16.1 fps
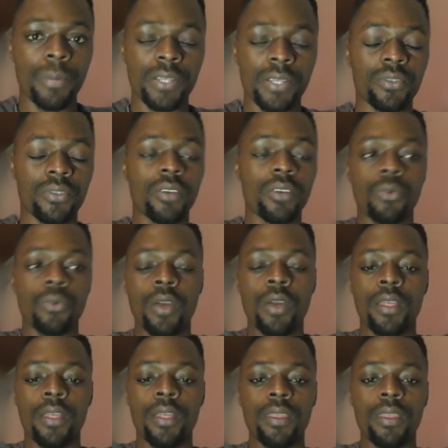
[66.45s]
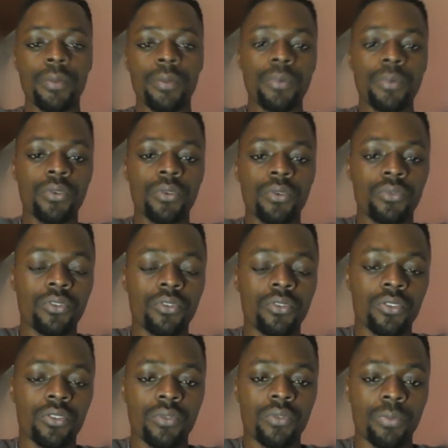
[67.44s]
Now there are people who go to
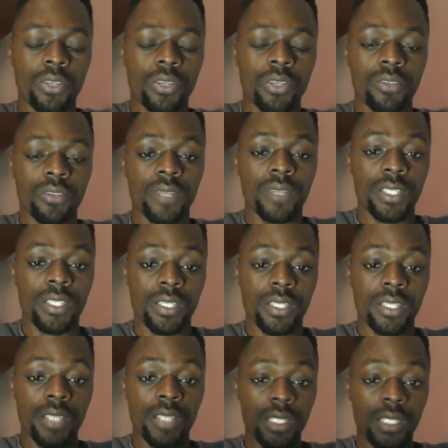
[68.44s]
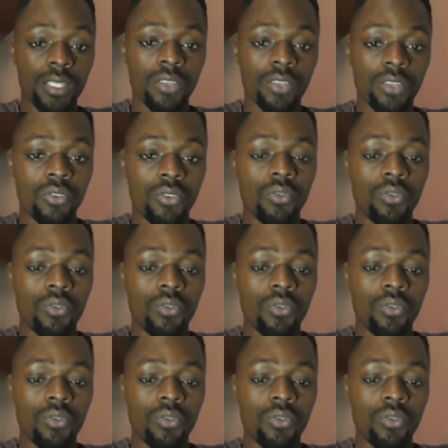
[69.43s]
the point of like judging you